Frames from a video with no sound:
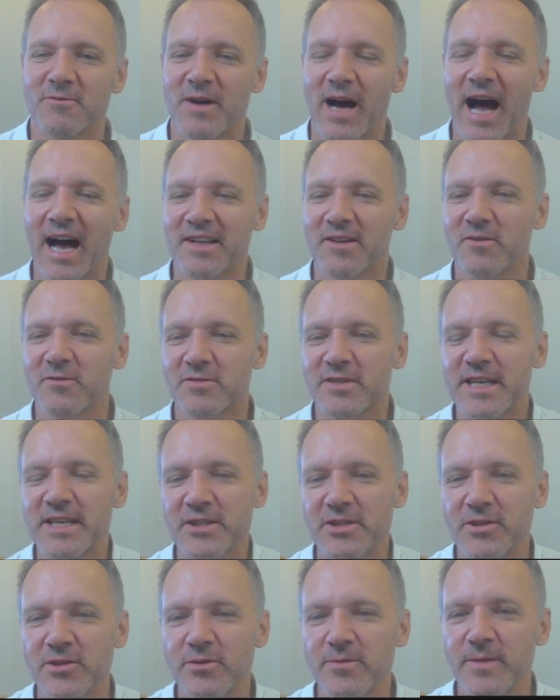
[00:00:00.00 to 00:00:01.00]
I don't think
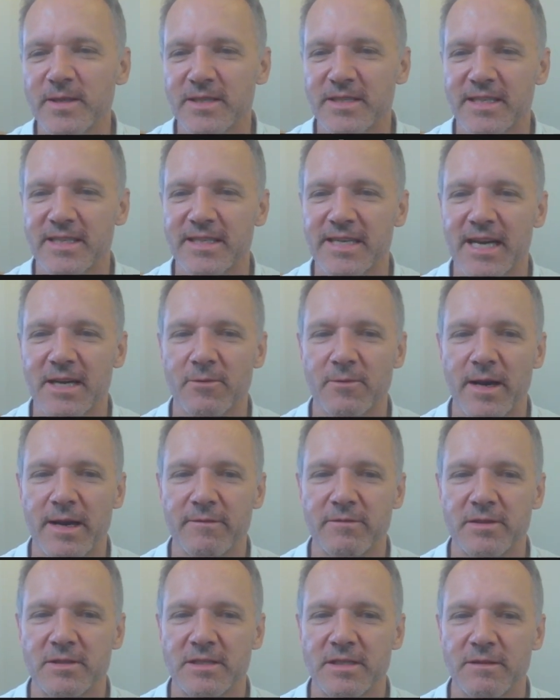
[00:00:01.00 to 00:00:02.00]
humans can get away
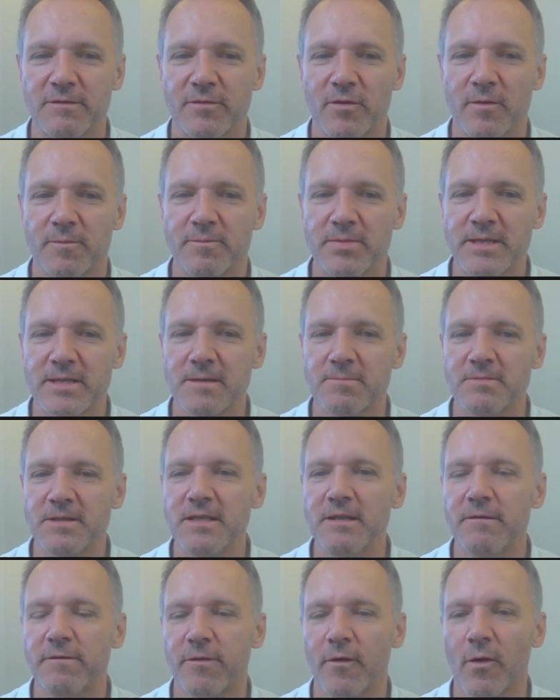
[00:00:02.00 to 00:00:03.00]
with g4. Bishop
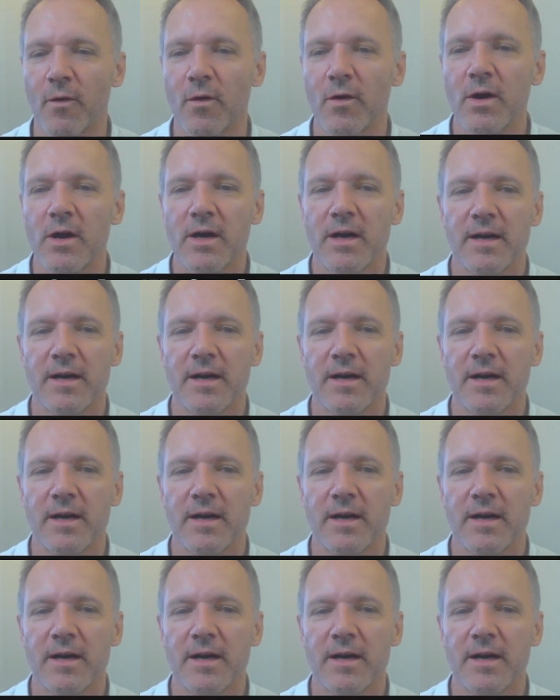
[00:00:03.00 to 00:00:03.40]
g4.